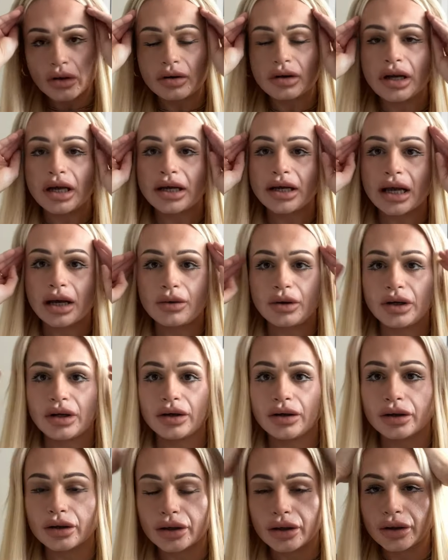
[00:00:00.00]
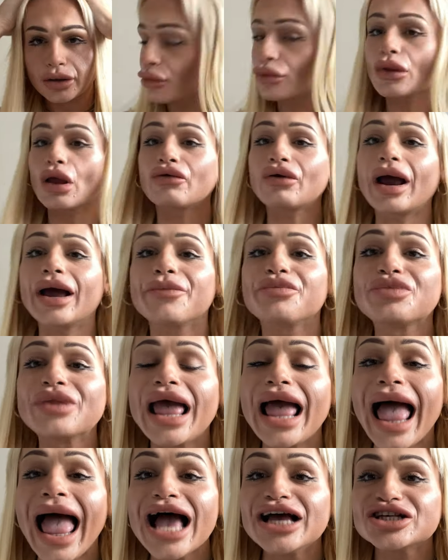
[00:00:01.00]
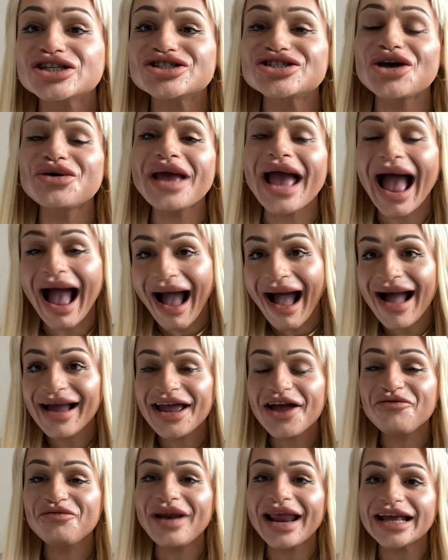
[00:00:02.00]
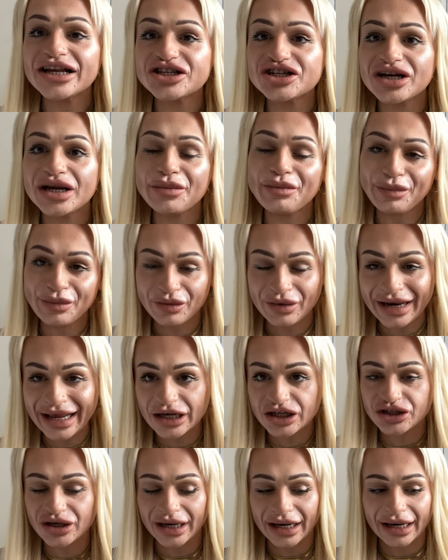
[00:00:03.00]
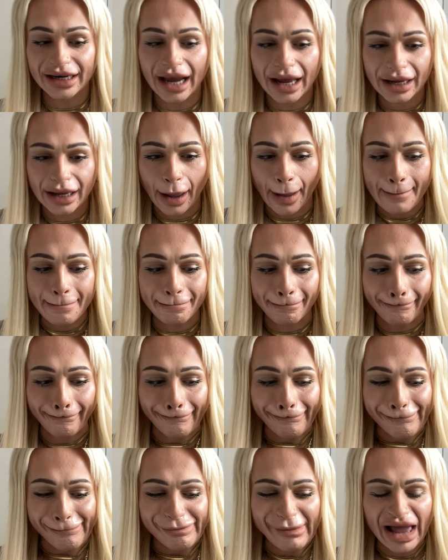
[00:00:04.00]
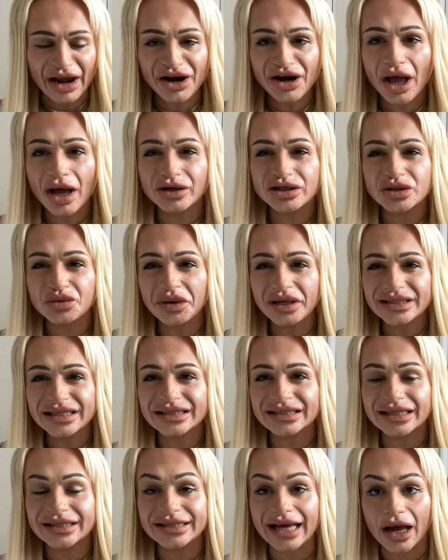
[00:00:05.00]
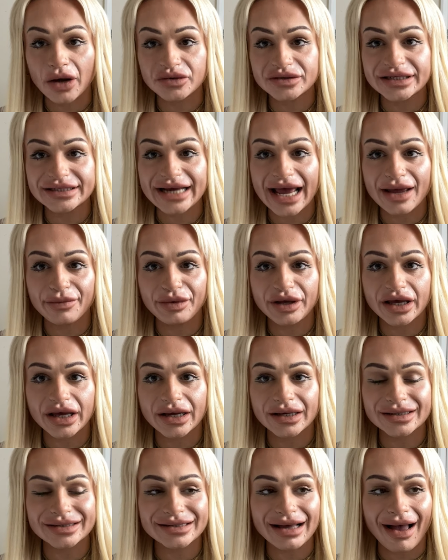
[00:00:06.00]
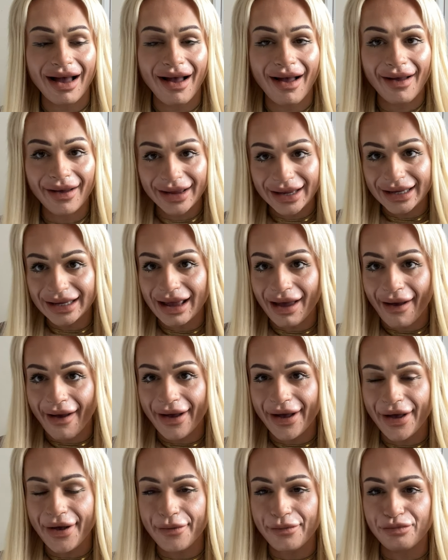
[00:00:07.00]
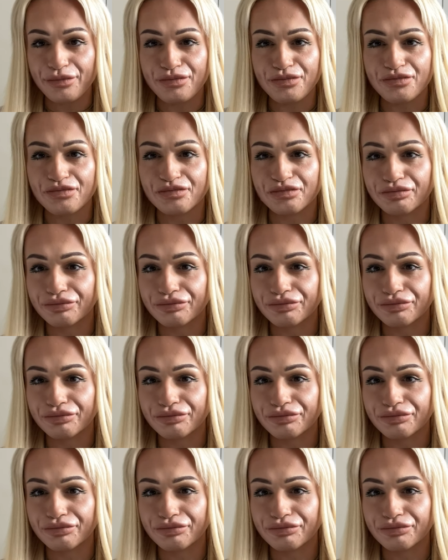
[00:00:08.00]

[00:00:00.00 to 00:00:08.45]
like how I look. Right. So yeah, I have literally, literally like, I don't know, I just wanted to sit down today because I, um,